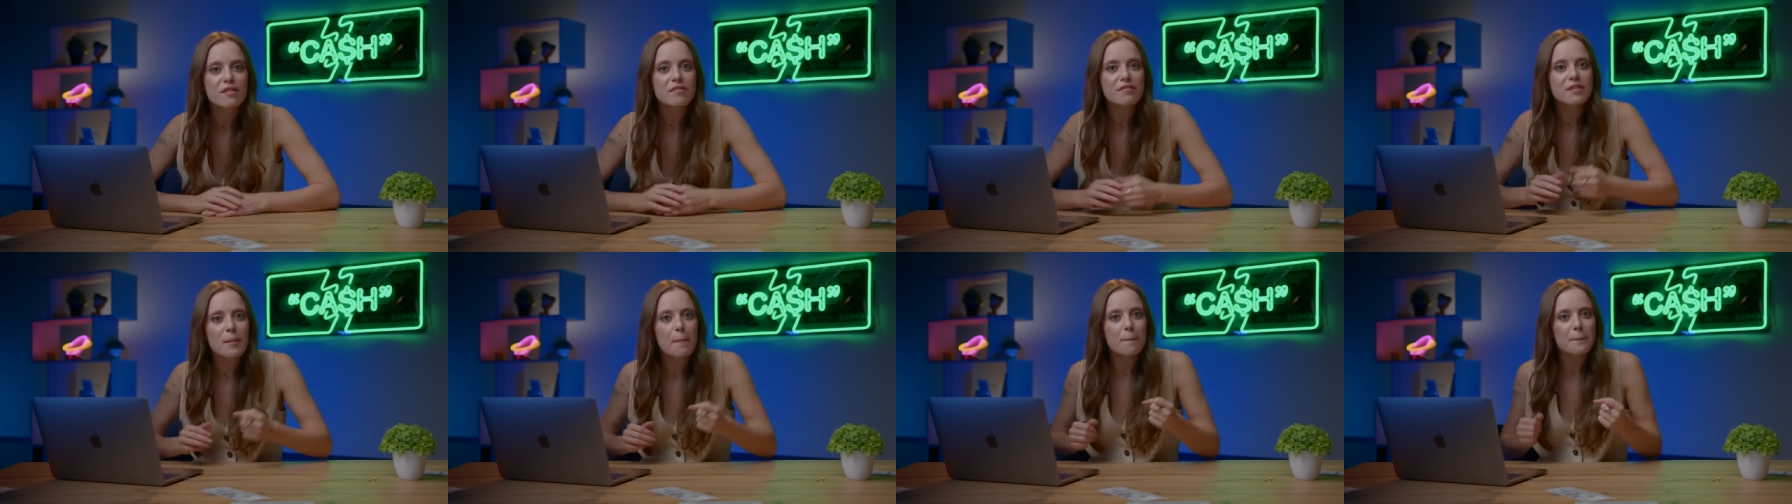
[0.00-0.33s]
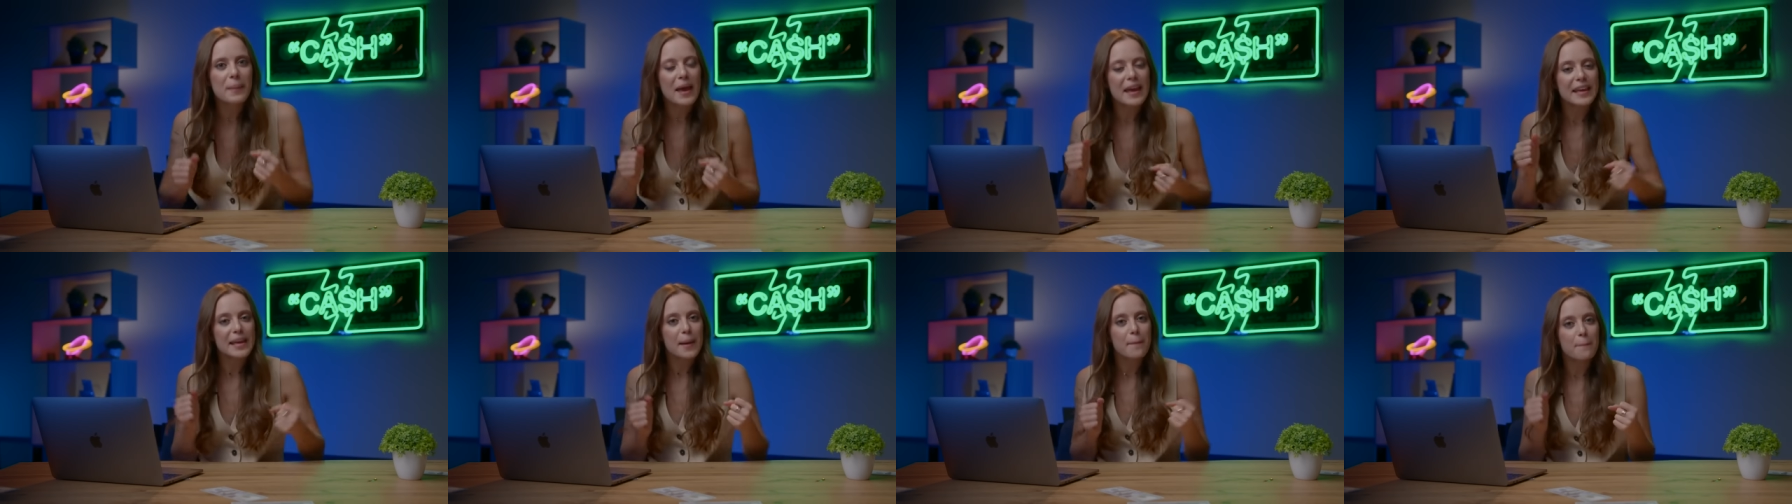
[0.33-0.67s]
in the
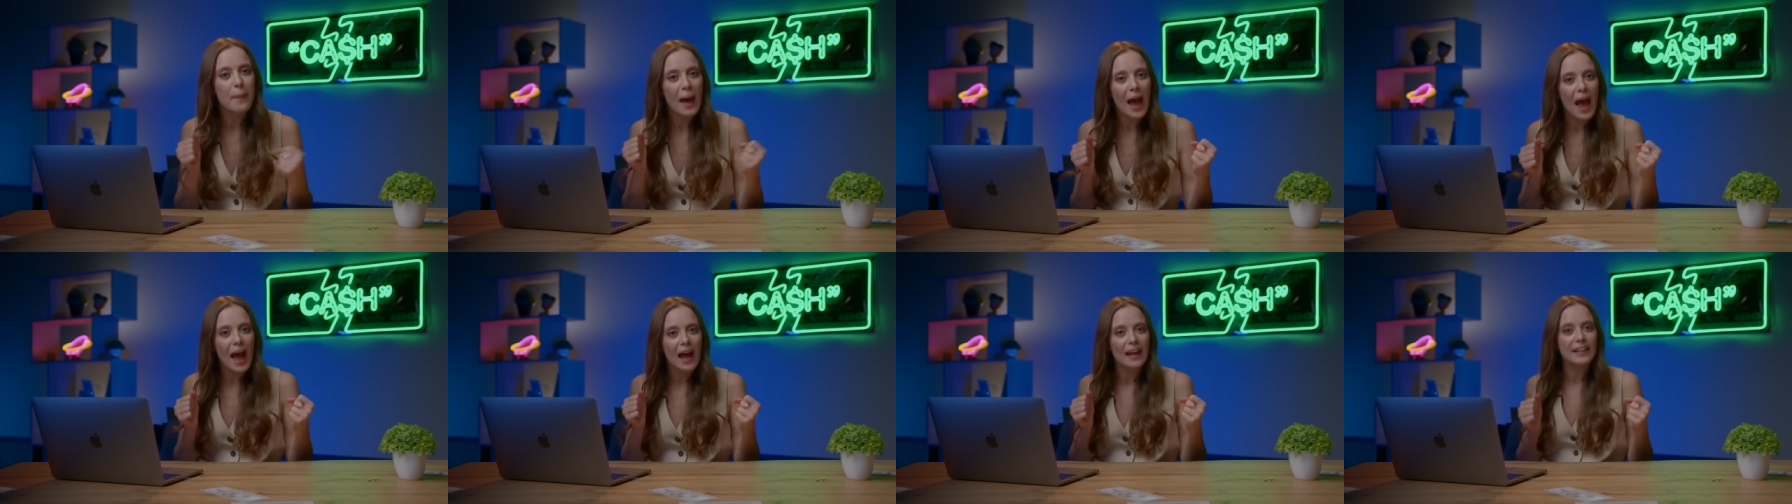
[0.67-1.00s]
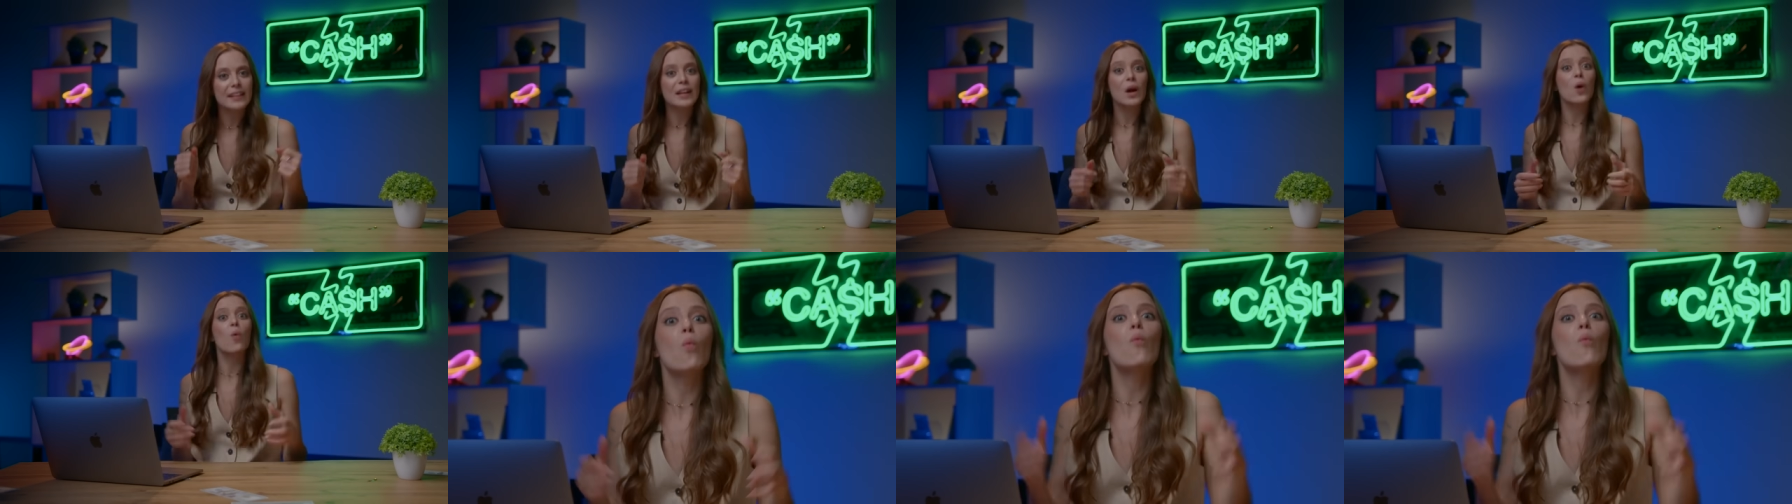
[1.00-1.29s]
piggy bank.